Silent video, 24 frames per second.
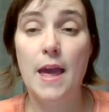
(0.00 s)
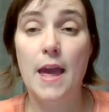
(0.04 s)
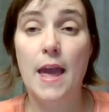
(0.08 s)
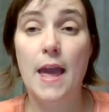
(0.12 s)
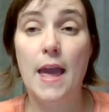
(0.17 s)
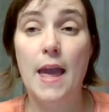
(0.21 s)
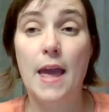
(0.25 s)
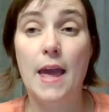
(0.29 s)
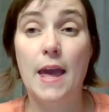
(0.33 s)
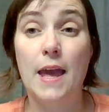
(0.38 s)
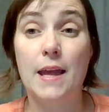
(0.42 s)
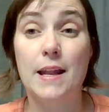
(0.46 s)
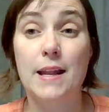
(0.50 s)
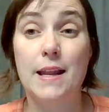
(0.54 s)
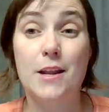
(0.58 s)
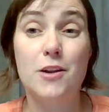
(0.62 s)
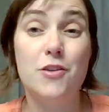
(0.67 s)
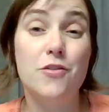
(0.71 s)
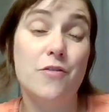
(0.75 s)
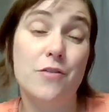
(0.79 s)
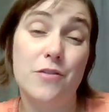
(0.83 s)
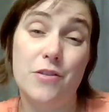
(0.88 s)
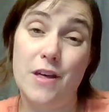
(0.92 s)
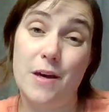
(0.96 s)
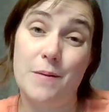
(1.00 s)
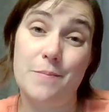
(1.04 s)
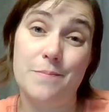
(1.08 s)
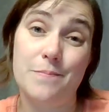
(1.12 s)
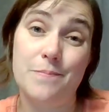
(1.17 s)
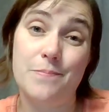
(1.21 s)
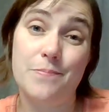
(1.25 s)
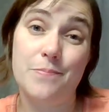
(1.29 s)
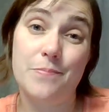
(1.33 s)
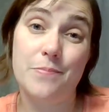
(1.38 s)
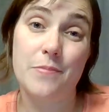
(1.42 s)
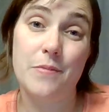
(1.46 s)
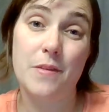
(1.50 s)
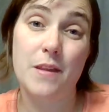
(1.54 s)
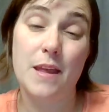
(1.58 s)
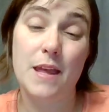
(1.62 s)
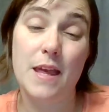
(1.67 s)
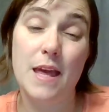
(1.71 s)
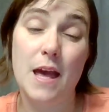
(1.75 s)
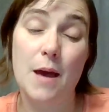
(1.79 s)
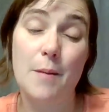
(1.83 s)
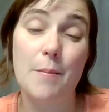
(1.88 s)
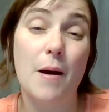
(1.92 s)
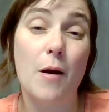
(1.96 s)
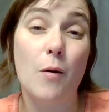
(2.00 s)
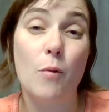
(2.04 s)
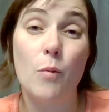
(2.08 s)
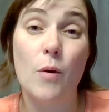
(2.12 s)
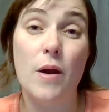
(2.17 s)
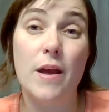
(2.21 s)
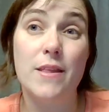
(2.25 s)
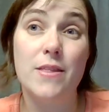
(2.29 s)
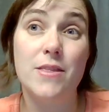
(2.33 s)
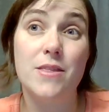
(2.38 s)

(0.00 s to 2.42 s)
interview them about